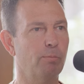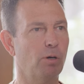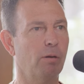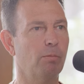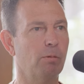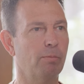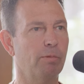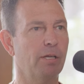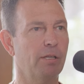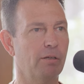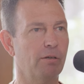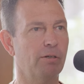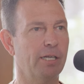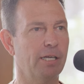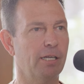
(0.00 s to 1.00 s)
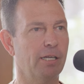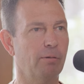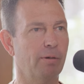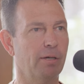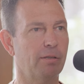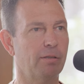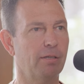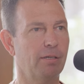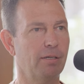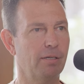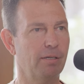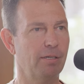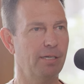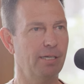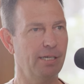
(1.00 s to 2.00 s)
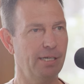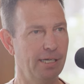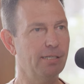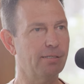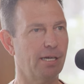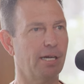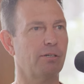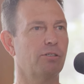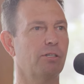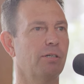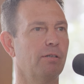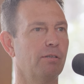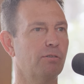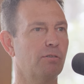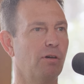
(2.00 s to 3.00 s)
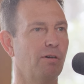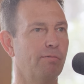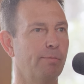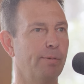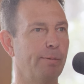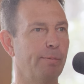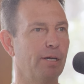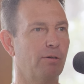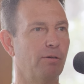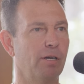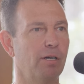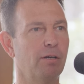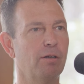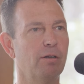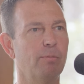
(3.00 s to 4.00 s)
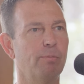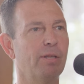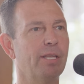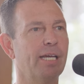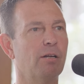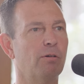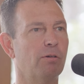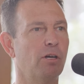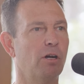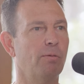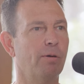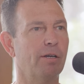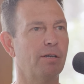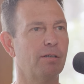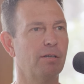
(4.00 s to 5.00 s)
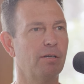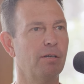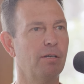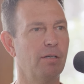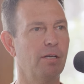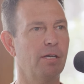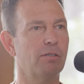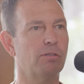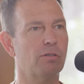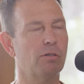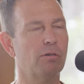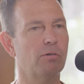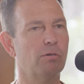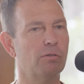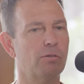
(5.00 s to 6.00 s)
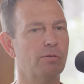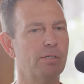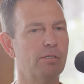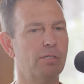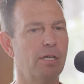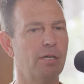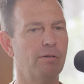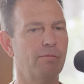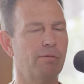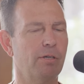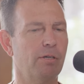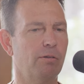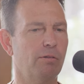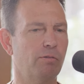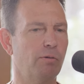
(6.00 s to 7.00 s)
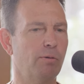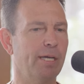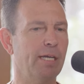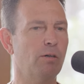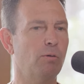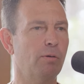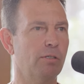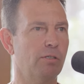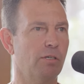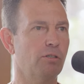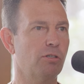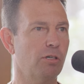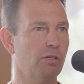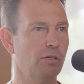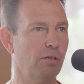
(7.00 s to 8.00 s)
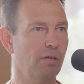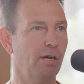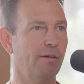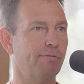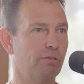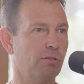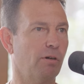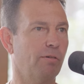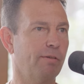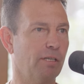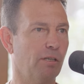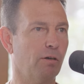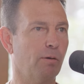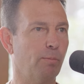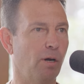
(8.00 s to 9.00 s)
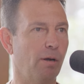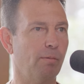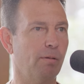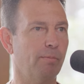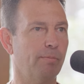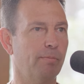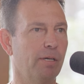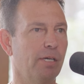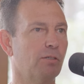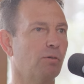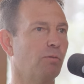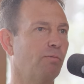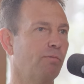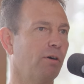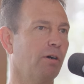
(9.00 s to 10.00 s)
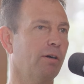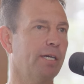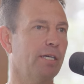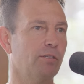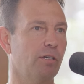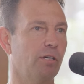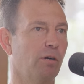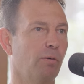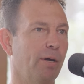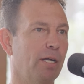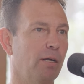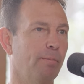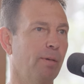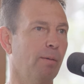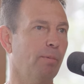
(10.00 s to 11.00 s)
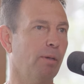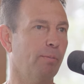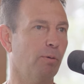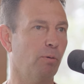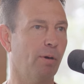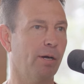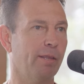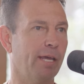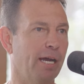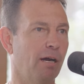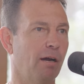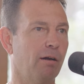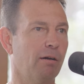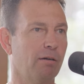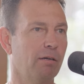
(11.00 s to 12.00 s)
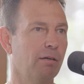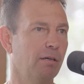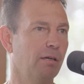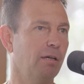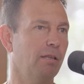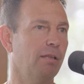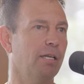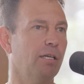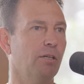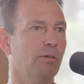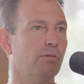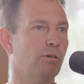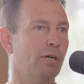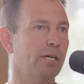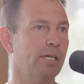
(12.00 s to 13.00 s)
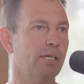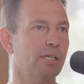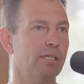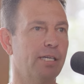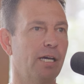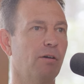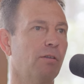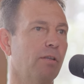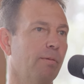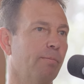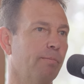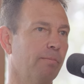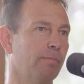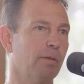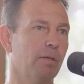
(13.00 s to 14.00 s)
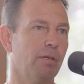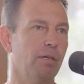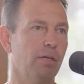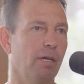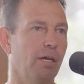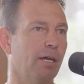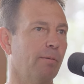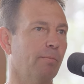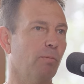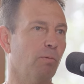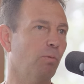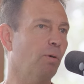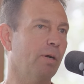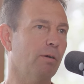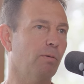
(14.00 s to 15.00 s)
problem that they're dealing with is actually solved by bitcoin but they mm-hmm. don't know it and so so instead of eh, through inquisition of solving their problem is a far easier way to meet people where they are than you trying to tell them um, yeah. what